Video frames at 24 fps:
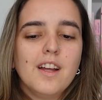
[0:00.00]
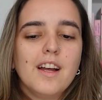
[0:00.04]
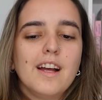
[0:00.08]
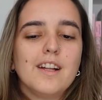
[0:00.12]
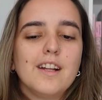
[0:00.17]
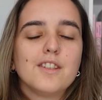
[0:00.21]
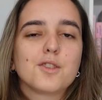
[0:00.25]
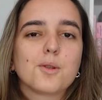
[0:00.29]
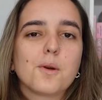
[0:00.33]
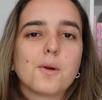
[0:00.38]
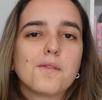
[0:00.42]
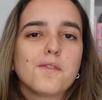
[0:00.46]

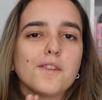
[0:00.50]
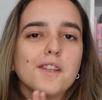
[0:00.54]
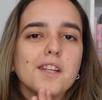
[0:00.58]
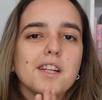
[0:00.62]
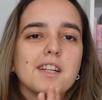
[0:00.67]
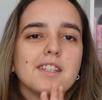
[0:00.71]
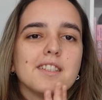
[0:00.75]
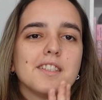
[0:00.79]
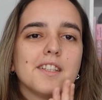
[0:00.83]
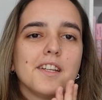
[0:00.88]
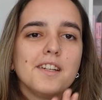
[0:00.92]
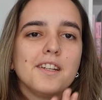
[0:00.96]
And so I feel like
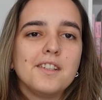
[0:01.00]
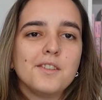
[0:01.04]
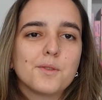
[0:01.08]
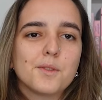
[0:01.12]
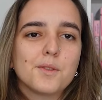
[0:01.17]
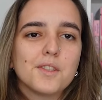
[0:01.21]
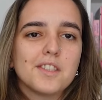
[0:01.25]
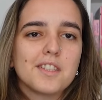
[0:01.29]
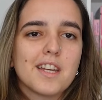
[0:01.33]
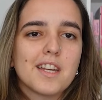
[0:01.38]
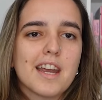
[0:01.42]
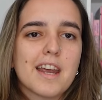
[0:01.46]
it's
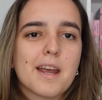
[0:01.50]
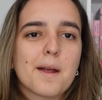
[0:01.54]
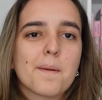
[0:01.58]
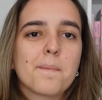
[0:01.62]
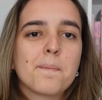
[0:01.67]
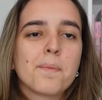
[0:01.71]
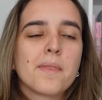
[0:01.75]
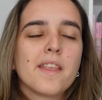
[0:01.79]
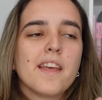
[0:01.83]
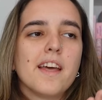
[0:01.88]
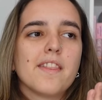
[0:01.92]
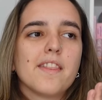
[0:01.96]
interesting
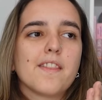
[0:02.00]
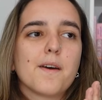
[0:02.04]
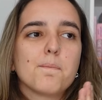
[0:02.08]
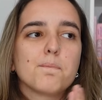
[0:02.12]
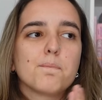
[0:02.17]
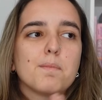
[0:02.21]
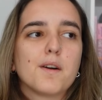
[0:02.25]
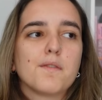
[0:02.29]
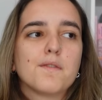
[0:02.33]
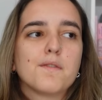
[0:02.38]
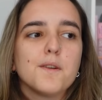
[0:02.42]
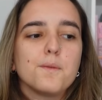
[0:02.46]
that
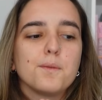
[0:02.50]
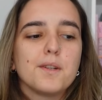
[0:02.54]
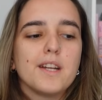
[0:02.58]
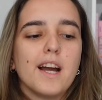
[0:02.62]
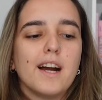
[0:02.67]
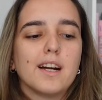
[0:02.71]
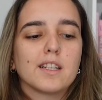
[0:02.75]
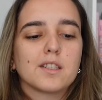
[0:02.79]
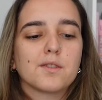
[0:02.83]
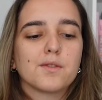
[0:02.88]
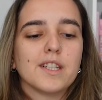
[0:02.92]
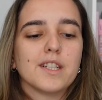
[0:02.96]
Buffy
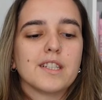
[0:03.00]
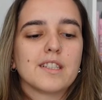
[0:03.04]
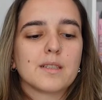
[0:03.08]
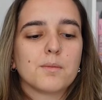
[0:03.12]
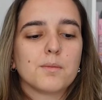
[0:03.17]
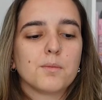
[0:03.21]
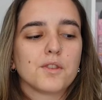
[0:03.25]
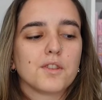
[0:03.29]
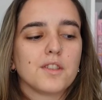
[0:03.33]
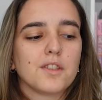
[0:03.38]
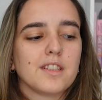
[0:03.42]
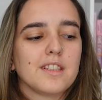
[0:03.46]
reacts very
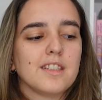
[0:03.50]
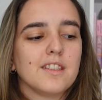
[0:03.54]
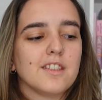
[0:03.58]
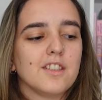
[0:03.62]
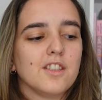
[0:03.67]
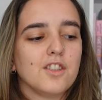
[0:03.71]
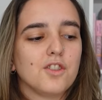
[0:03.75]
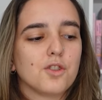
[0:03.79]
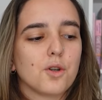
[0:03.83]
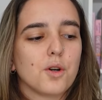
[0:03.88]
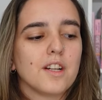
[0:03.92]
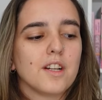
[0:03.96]
similarly to
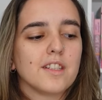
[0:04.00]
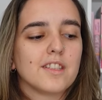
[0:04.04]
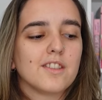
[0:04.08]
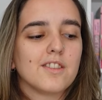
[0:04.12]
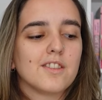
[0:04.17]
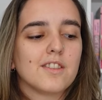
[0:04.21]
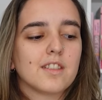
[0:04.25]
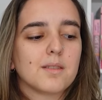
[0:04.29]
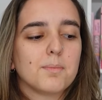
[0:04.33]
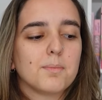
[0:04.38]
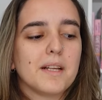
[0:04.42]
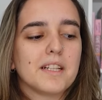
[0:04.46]
Joyce. It
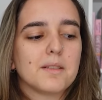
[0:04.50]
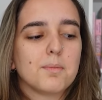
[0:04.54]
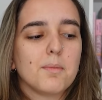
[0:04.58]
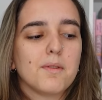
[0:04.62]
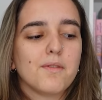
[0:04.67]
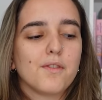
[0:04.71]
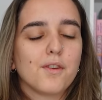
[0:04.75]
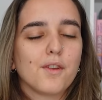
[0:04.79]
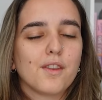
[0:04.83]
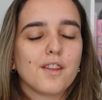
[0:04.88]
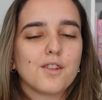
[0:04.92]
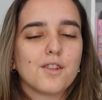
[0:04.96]
just makes me
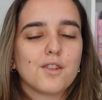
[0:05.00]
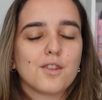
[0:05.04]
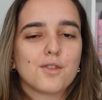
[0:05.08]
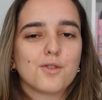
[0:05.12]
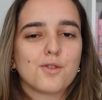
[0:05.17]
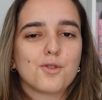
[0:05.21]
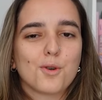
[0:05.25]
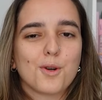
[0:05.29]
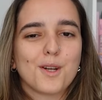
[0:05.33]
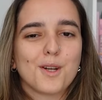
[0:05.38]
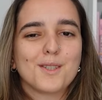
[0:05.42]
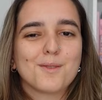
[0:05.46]
feel that
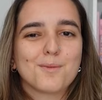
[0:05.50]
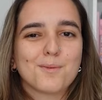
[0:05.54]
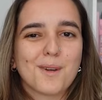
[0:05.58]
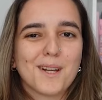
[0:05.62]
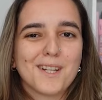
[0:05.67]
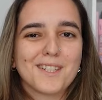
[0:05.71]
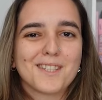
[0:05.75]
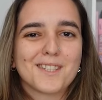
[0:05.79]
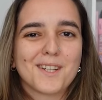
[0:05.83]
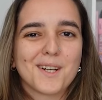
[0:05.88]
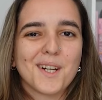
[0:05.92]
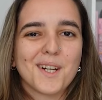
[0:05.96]
Joyce
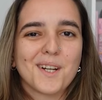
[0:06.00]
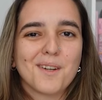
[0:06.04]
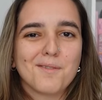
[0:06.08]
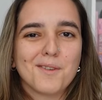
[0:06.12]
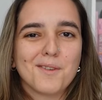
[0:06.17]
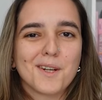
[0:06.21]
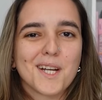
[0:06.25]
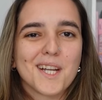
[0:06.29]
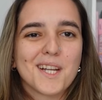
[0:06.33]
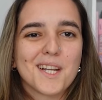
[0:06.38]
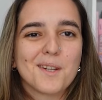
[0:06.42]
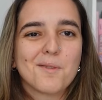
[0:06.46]
raised her in a
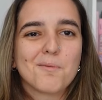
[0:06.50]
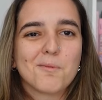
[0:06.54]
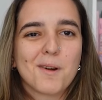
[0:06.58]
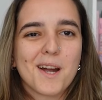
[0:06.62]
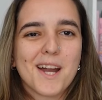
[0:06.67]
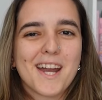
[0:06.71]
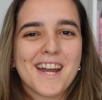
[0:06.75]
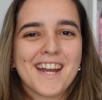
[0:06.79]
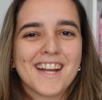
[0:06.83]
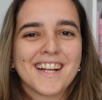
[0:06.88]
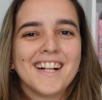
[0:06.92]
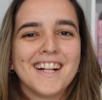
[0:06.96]
very good
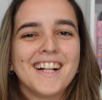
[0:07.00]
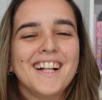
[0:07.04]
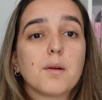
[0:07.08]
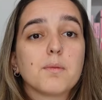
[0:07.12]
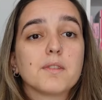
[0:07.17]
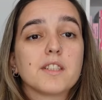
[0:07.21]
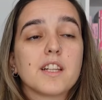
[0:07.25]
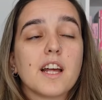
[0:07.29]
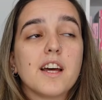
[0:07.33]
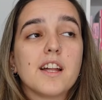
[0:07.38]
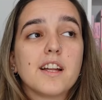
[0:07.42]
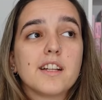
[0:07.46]
way. I
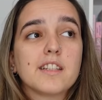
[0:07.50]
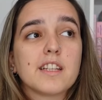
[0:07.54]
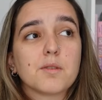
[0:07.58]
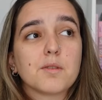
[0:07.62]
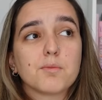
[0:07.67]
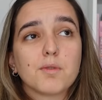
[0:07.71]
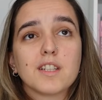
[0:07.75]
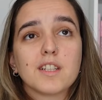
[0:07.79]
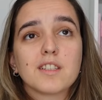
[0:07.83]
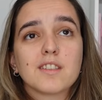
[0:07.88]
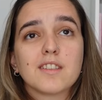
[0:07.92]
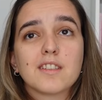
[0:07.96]
was editing
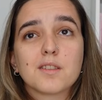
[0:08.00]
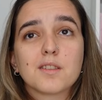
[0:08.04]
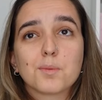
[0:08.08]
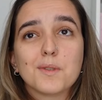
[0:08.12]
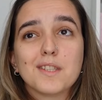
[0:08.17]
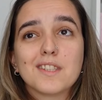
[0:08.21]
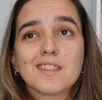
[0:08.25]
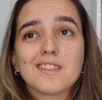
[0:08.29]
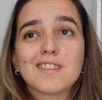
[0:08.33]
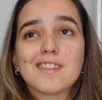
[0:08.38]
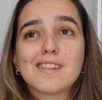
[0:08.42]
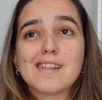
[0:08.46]
Restless
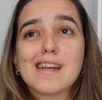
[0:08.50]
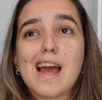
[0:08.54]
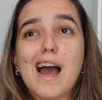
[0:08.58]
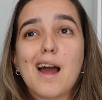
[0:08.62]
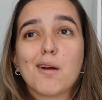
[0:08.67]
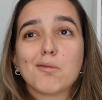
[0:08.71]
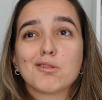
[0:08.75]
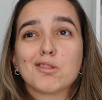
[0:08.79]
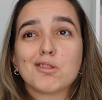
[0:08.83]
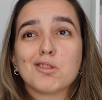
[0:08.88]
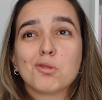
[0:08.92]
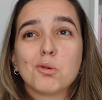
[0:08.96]
recently. I
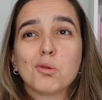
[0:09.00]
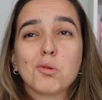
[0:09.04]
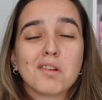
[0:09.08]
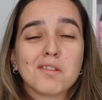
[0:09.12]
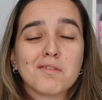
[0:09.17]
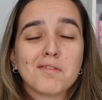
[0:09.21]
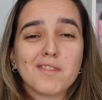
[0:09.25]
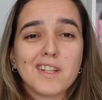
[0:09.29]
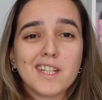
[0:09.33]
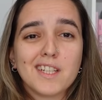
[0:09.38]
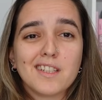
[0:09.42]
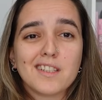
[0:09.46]
was so
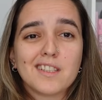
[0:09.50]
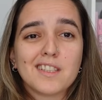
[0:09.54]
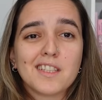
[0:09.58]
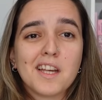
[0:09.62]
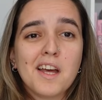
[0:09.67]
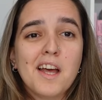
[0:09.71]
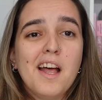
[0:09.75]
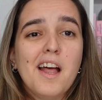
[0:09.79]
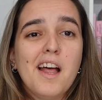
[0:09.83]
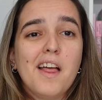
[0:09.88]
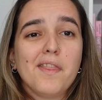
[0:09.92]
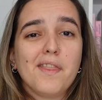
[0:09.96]
convinced
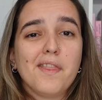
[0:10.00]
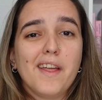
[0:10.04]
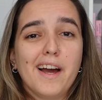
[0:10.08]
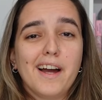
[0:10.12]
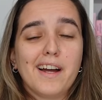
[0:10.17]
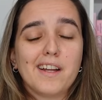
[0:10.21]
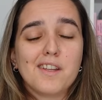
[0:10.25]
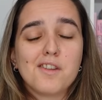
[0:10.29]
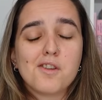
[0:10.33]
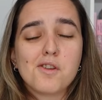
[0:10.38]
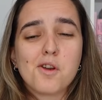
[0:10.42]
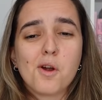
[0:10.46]

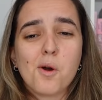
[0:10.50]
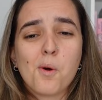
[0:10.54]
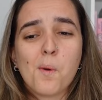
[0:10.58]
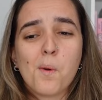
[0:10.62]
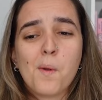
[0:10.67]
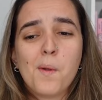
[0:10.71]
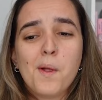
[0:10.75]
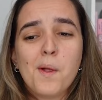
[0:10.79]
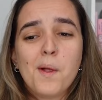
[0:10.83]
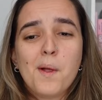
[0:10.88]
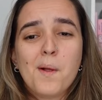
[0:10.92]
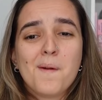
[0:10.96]
that, you know,
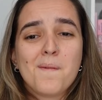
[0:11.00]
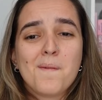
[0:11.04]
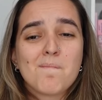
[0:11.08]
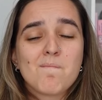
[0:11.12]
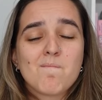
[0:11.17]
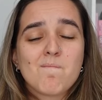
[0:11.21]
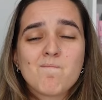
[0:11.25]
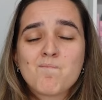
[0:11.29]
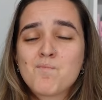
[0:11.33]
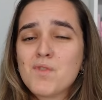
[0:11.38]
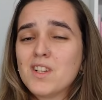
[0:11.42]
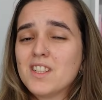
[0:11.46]

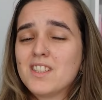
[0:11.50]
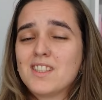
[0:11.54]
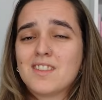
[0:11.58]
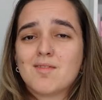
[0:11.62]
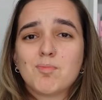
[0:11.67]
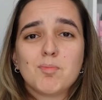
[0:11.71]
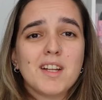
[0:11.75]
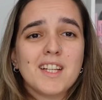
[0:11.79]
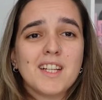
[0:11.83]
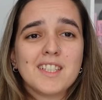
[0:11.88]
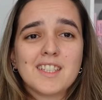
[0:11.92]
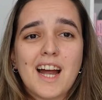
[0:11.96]
this
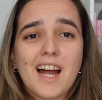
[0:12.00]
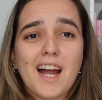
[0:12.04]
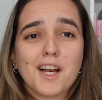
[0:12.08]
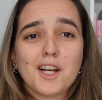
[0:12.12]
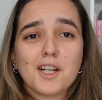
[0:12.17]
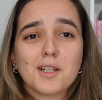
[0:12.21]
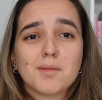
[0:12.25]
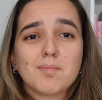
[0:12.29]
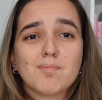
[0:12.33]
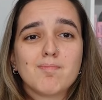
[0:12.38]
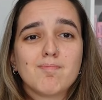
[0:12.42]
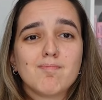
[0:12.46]

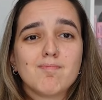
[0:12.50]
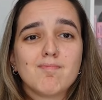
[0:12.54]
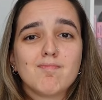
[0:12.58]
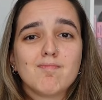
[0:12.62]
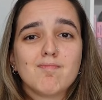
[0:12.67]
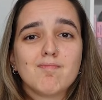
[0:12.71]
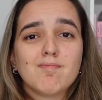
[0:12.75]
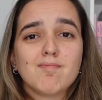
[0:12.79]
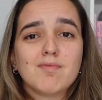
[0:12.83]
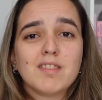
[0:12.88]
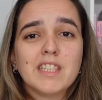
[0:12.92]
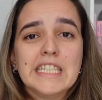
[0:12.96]
entire
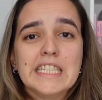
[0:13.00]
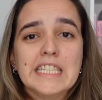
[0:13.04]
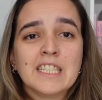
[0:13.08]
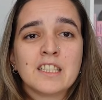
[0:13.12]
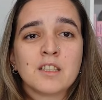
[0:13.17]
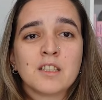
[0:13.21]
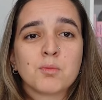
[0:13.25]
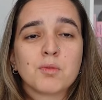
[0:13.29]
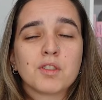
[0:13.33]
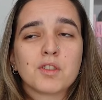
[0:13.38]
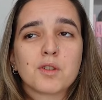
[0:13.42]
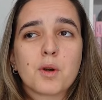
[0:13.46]

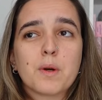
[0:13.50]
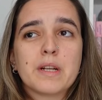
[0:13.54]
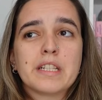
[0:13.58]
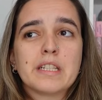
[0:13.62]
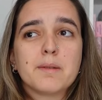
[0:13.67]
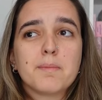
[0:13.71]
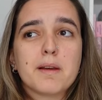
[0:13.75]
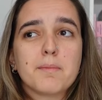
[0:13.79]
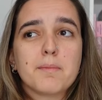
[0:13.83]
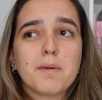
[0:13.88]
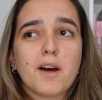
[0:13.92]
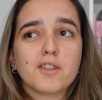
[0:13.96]
season was going to
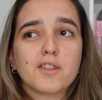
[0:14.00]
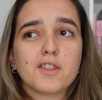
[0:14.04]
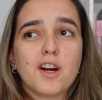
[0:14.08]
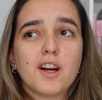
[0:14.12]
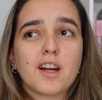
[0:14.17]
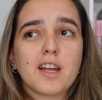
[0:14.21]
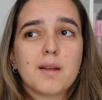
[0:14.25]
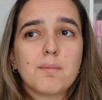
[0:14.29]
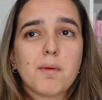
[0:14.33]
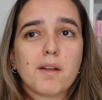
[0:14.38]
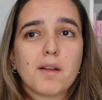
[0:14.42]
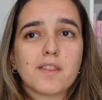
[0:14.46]
be about
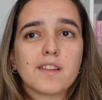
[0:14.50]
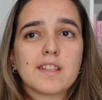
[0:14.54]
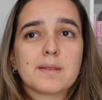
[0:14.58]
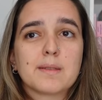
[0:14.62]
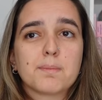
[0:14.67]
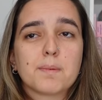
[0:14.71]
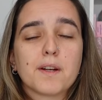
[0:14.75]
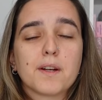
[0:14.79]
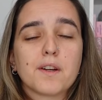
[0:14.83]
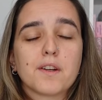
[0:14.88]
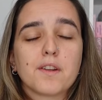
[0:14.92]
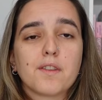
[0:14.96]
talking about the
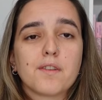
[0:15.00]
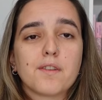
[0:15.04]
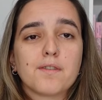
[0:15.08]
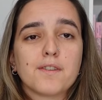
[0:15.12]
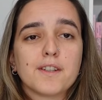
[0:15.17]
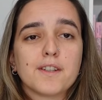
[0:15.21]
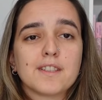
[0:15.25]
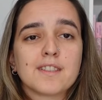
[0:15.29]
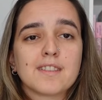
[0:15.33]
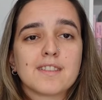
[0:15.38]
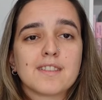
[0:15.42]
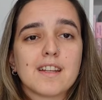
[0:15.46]
spirit of the
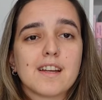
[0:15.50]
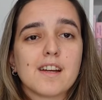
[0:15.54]
first